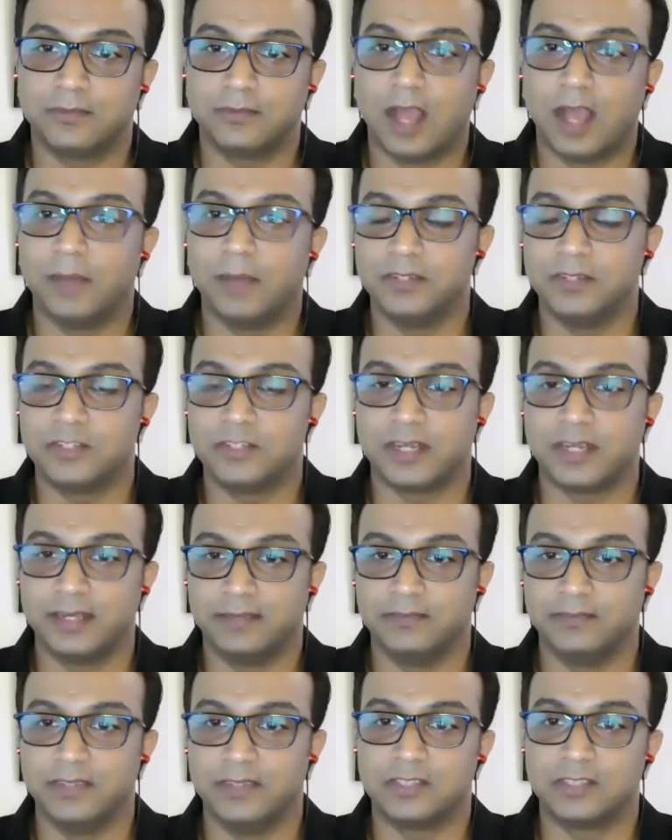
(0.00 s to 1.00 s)
common
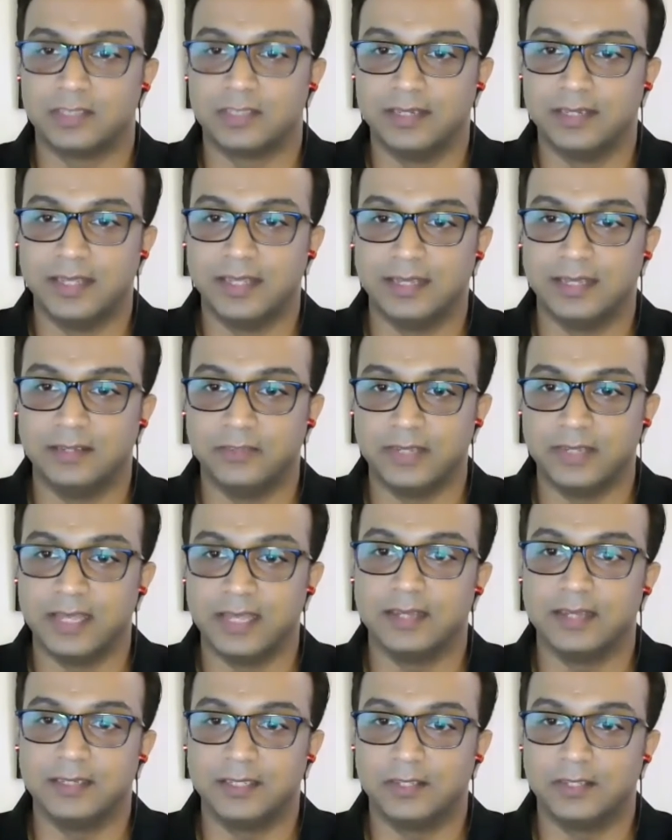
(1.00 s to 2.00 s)
shared vision and
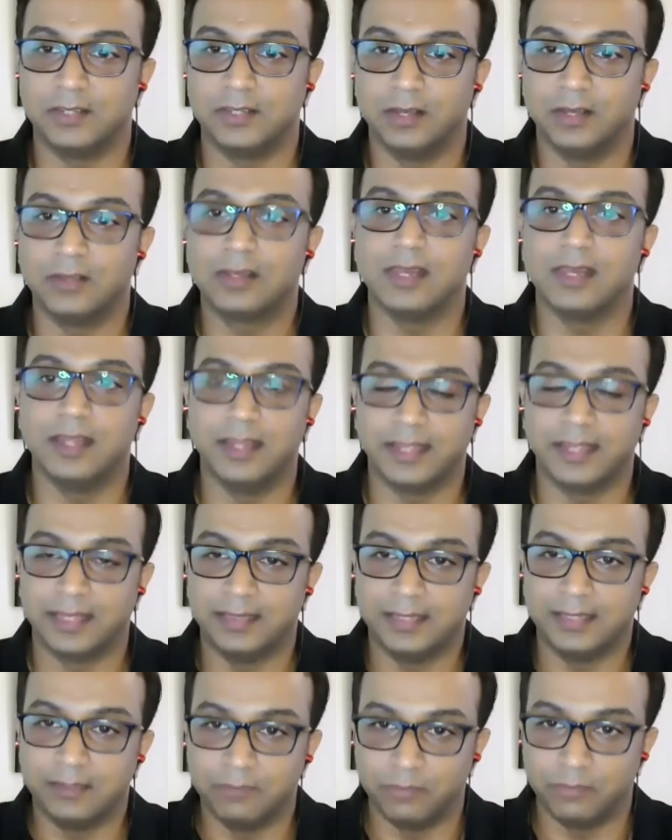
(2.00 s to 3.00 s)
reality could look like,
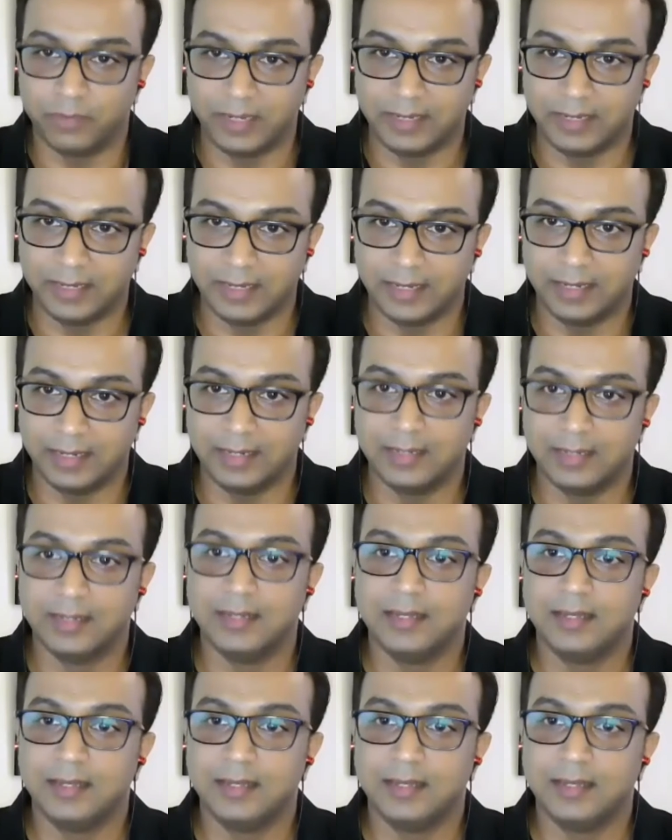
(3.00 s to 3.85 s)
and then